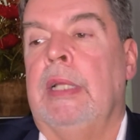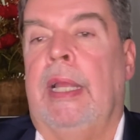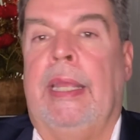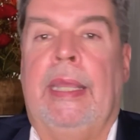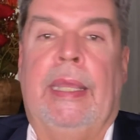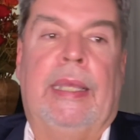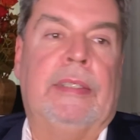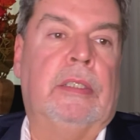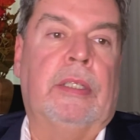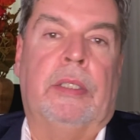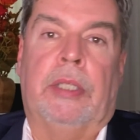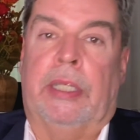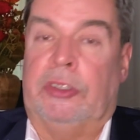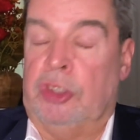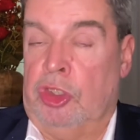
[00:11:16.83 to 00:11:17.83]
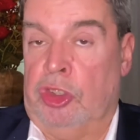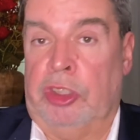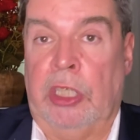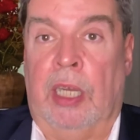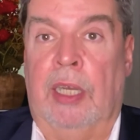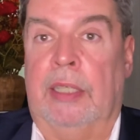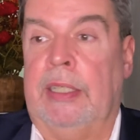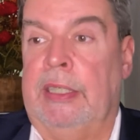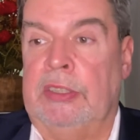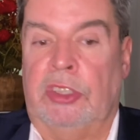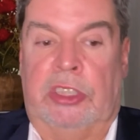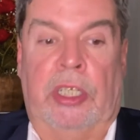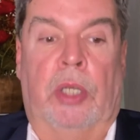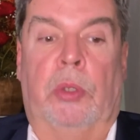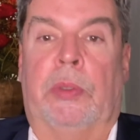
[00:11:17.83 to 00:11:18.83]
and it's stuck, and
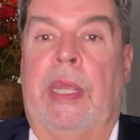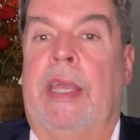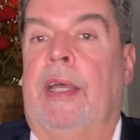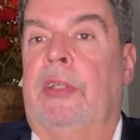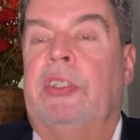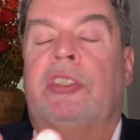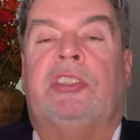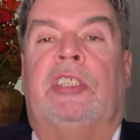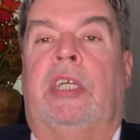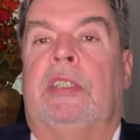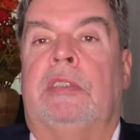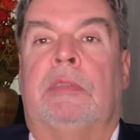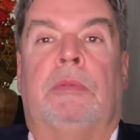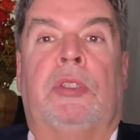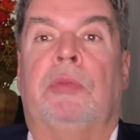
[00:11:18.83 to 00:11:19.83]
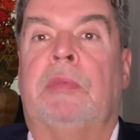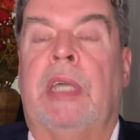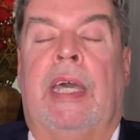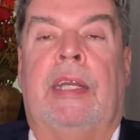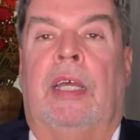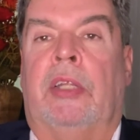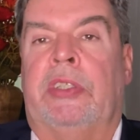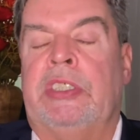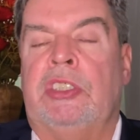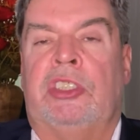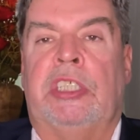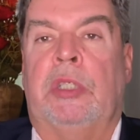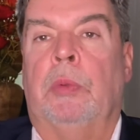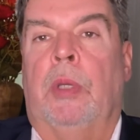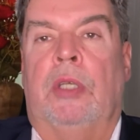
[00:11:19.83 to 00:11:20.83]
so now all of a sudden you've got all these
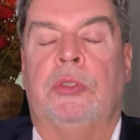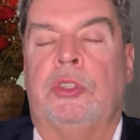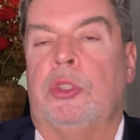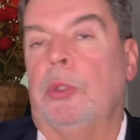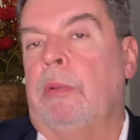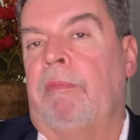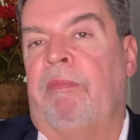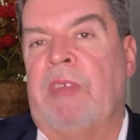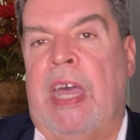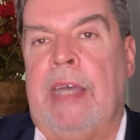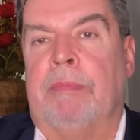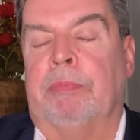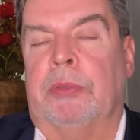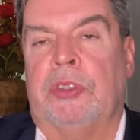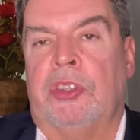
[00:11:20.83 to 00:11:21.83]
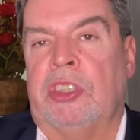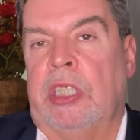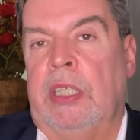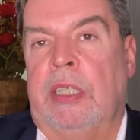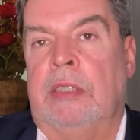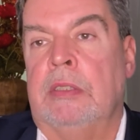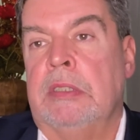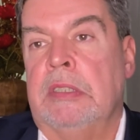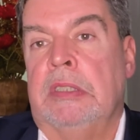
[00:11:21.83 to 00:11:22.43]
zeros doing 5%,